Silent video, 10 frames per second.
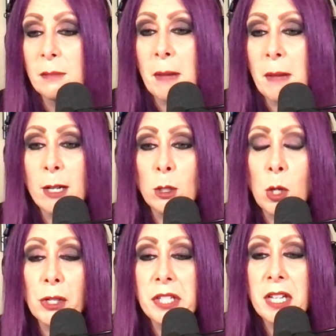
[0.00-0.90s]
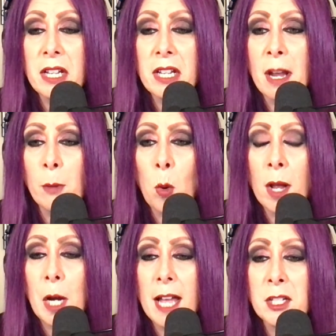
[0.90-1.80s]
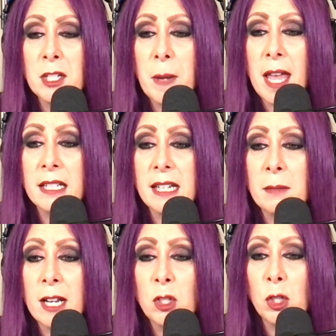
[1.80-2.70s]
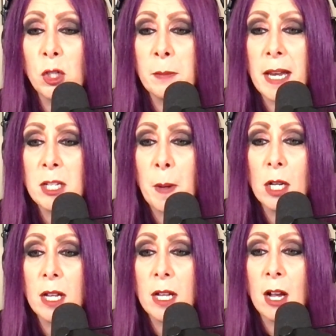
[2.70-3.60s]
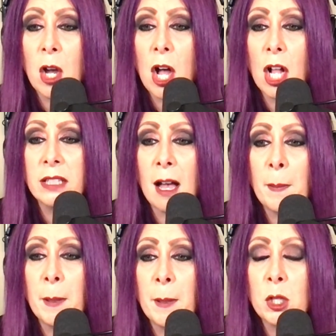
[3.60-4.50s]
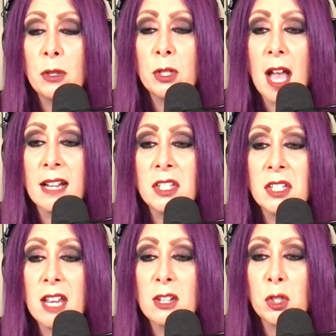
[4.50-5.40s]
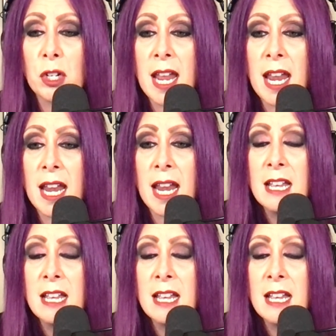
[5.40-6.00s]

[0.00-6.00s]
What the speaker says: Michael Cole says, number one prospect in Major League Baseball got called up to the Sox yesterday.